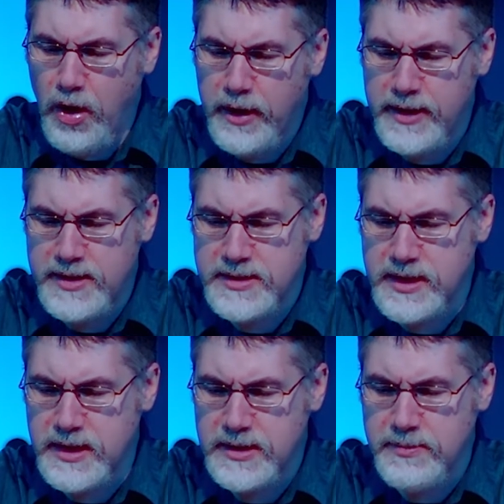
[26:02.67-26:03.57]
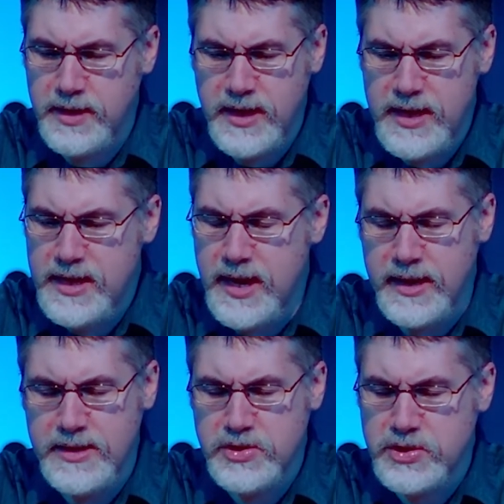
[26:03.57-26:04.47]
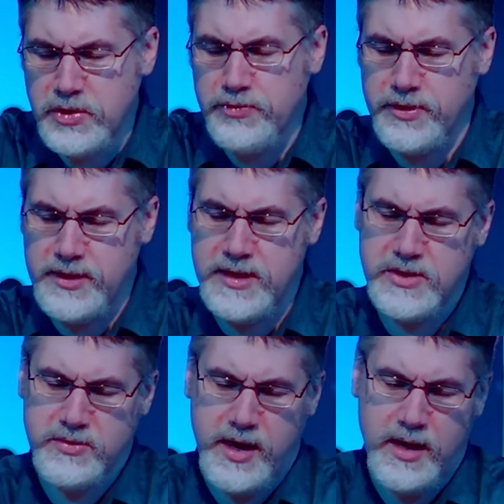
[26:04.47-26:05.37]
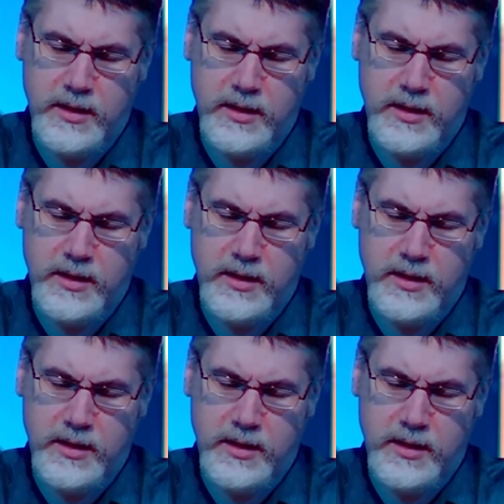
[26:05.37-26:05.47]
in his kingdom, he and his children in Israel.